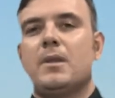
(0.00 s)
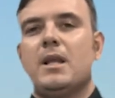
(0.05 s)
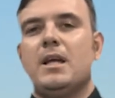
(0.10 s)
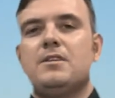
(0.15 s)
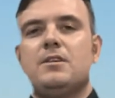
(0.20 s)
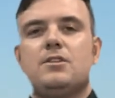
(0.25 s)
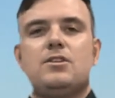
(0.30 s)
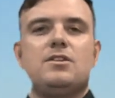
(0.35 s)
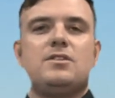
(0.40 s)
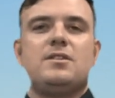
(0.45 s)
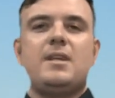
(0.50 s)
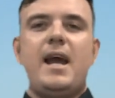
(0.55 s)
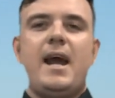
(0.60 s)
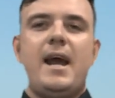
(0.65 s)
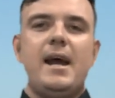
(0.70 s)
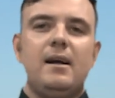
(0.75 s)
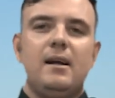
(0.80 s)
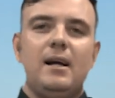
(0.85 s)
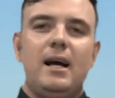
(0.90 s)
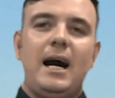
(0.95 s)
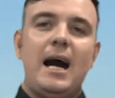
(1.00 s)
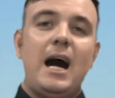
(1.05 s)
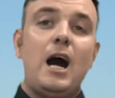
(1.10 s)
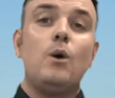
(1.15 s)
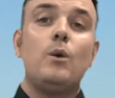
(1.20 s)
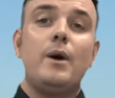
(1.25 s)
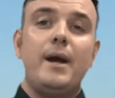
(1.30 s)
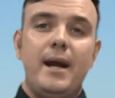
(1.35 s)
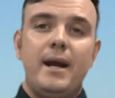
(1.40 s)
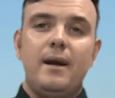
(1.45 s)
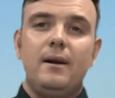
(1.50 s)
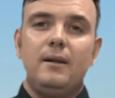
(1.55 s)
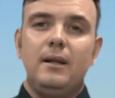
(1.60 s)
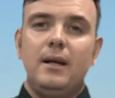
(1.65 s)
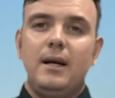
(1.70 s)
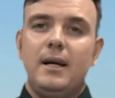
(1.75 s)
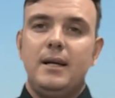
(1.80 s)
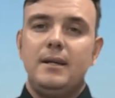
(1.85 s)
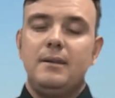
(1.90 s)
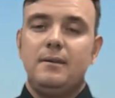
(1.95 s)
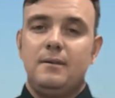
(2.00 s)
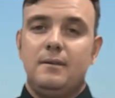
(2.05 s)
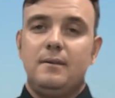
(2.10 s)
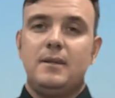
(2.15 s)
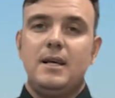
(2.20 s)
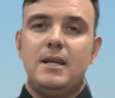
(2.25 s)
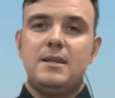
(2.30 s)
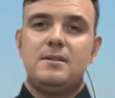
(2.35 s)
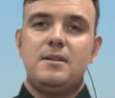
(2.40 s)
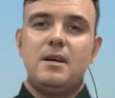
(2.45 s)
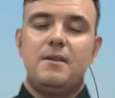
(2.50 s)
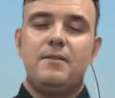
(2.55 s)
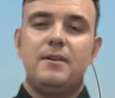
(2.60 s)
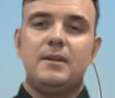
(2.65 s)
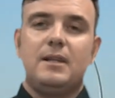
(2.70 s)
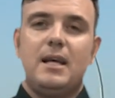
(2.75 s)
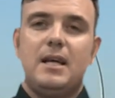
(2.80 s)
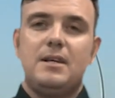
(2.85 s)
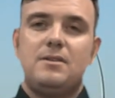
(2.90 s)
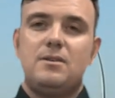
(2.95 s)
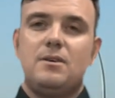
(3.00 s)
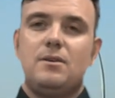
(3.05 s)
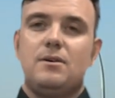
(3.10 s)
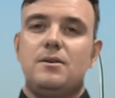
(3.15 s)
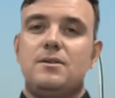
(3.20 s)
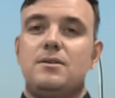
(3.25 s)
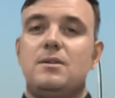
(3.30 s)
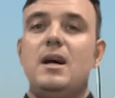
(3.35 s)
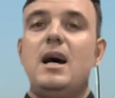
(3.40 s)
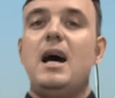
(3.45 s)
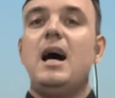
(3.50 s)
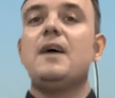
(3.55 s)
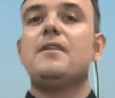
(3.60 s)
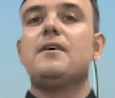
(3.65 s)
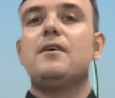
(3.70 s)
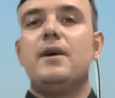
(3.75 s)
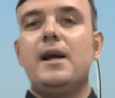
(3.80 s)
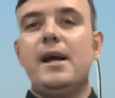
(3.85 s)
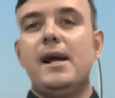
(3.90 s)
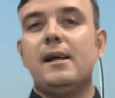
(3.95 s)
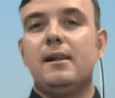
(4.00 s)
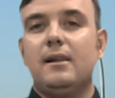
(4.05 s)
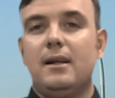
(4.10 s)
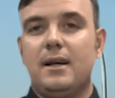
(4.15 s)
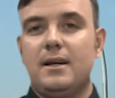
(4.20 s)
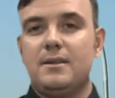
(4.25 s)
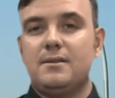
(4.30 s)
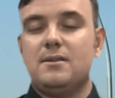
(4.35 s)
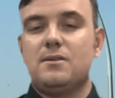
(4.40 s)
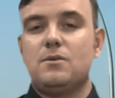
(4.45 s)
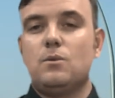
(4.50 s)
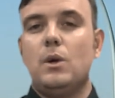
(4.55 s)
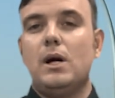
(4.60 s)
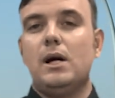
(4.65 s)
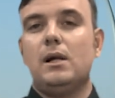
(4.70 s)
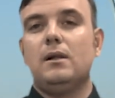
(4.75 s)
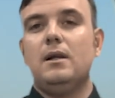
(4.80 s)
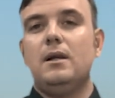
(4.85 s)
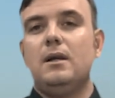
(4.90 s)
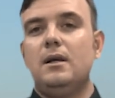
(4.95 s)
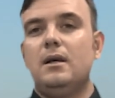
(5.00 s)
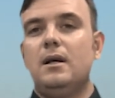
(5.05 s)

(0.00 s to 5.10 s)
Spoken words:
Is it just our airline that suffered last year, or is it other airlines as well?